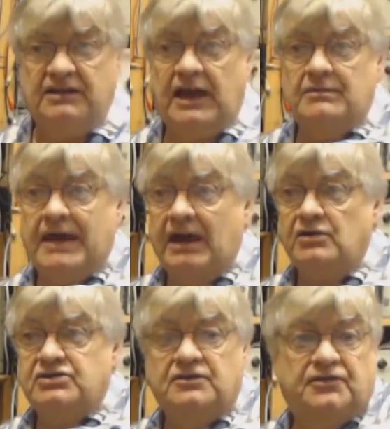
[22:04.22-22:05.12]
Came
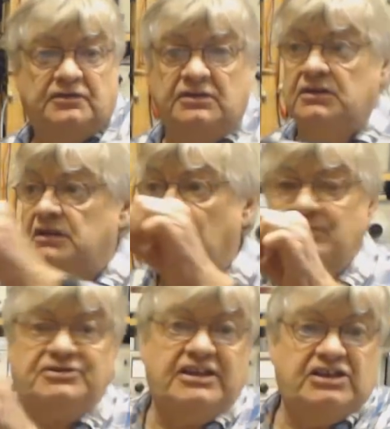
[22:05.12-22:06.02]
out of the
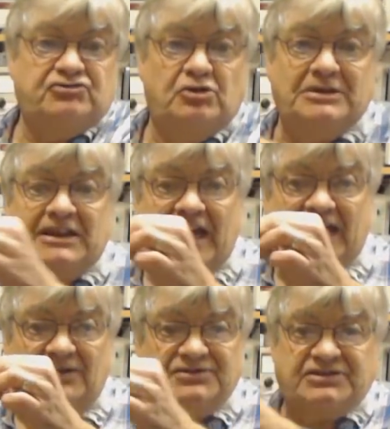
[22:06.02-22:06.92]
upstairs room in the
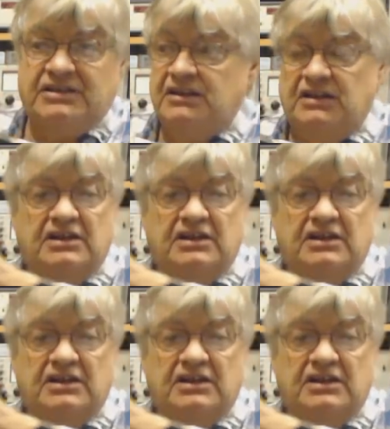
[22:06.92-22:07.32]
house,